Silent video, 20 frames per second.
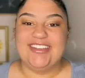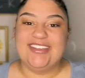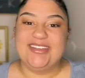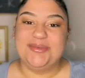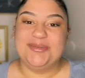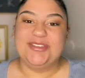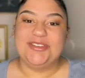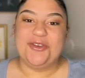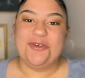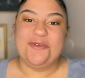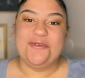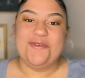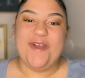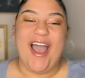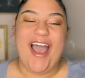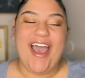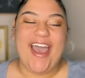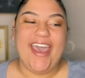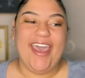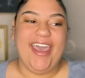
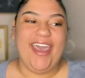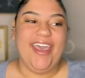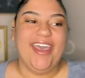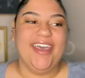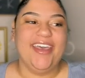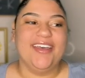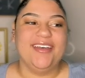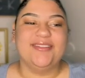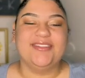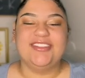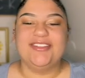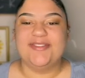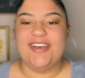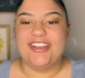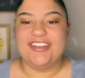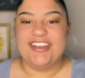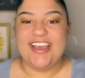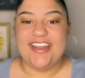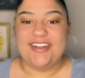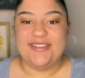subscribe to my
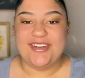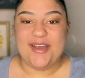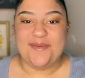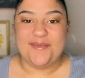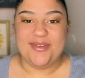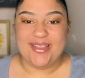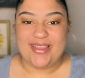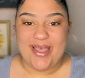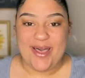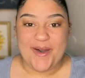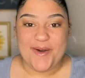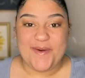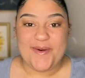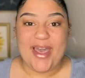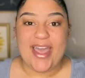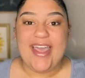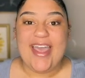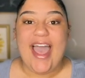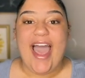channel down below.